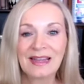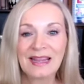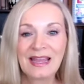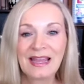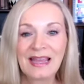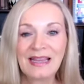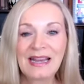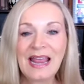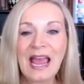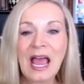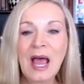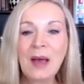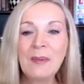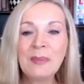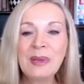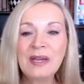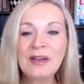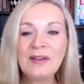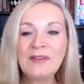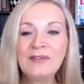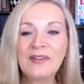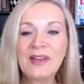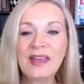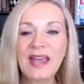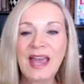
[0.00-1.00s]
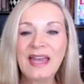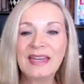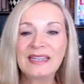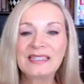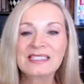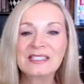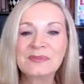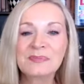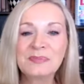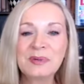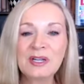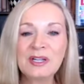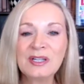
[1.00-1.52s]
And how many of you had
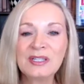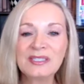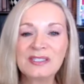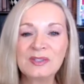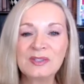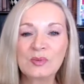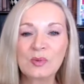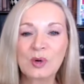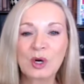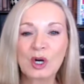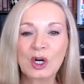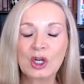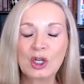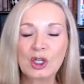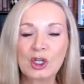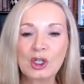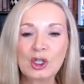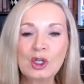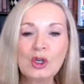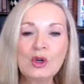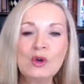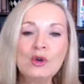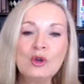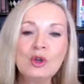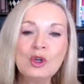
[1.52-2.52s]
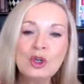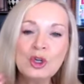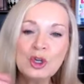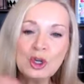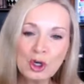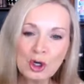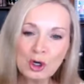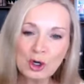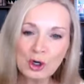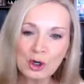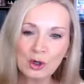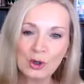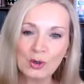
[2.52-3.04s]
experience where you
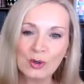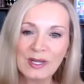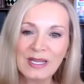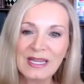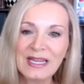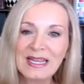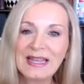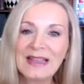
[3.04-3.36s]
knew